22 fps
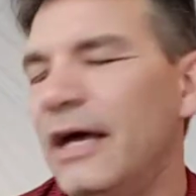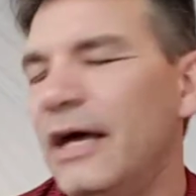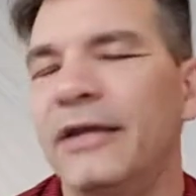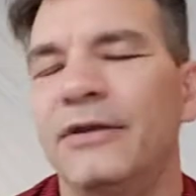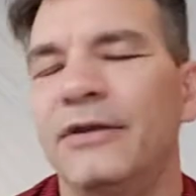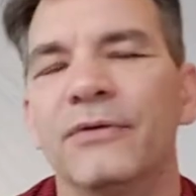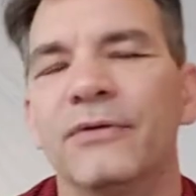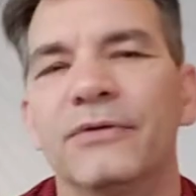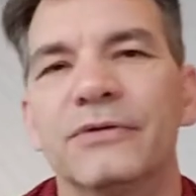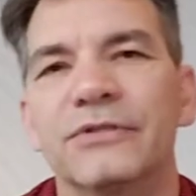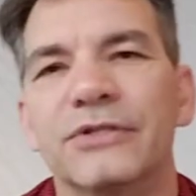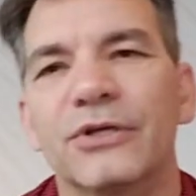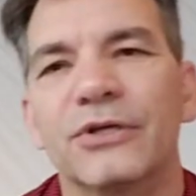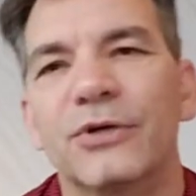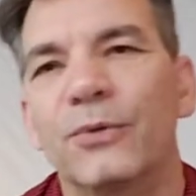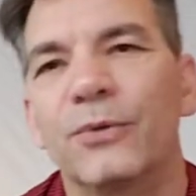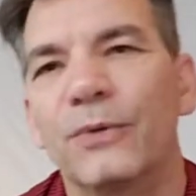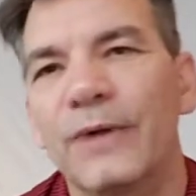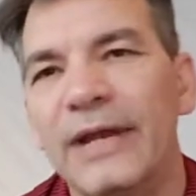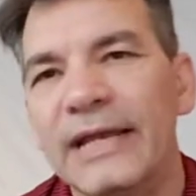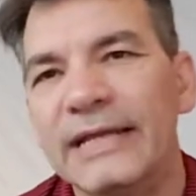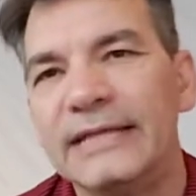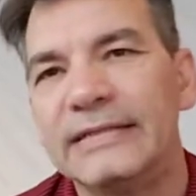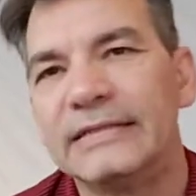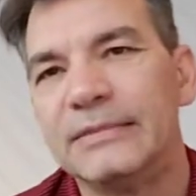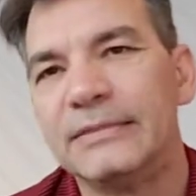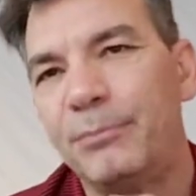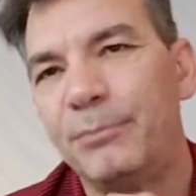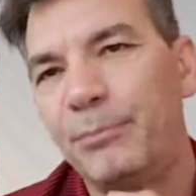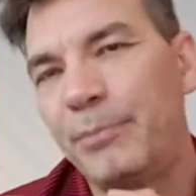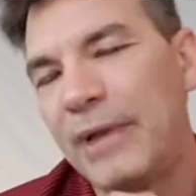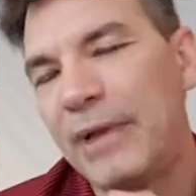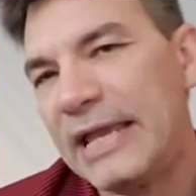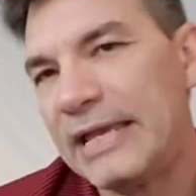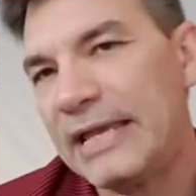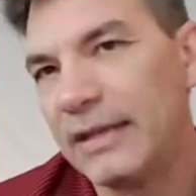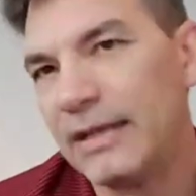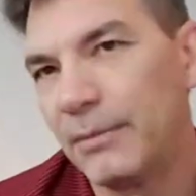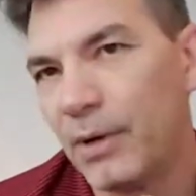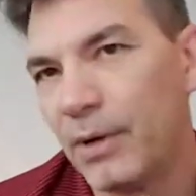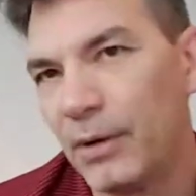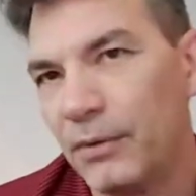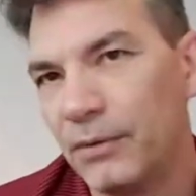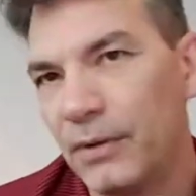I know there's a great debate
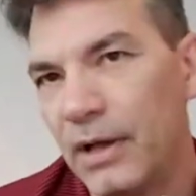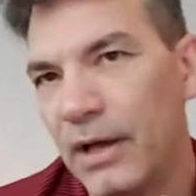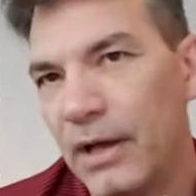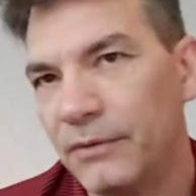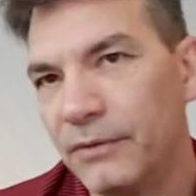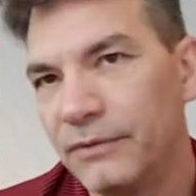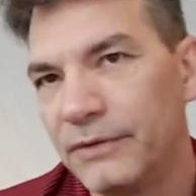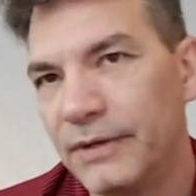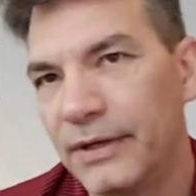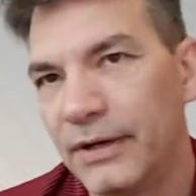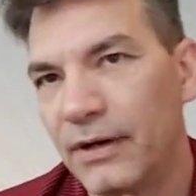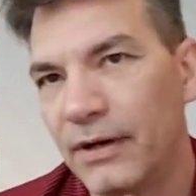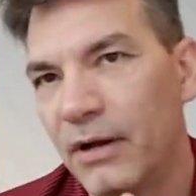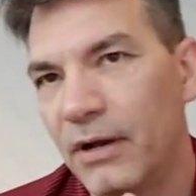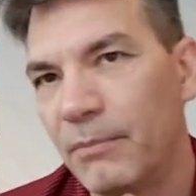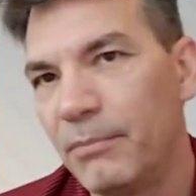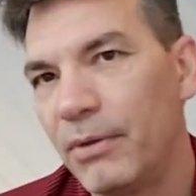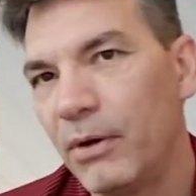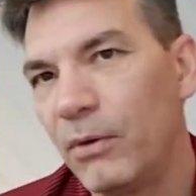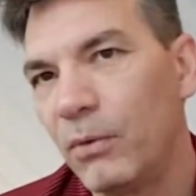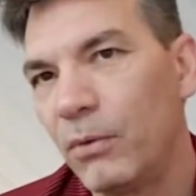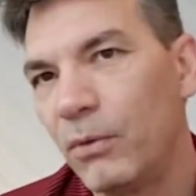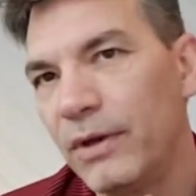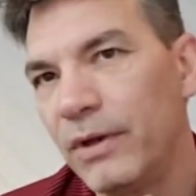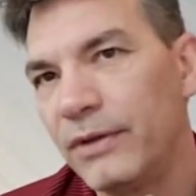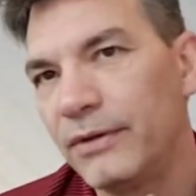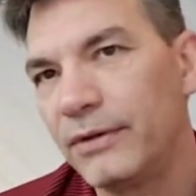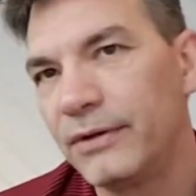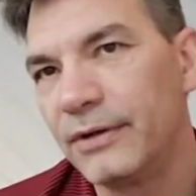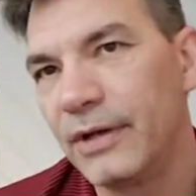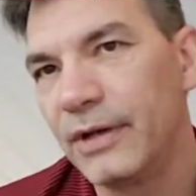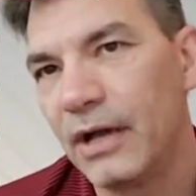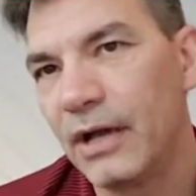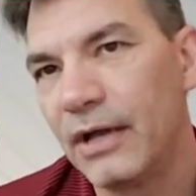out there about whether or